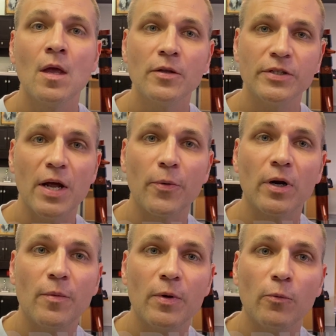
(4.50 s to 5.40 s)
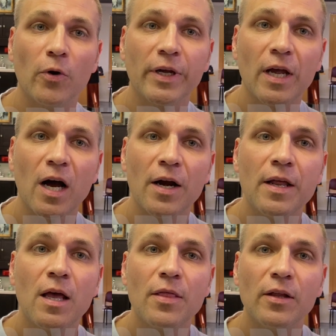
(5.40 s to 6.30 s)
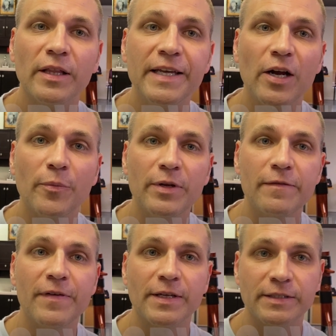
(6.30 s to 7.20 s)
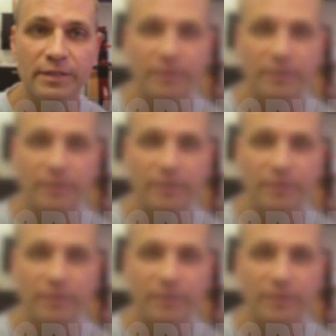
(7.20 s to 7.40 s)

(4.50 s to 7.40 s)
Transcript: Today we're going to be working on the lead arm defenses.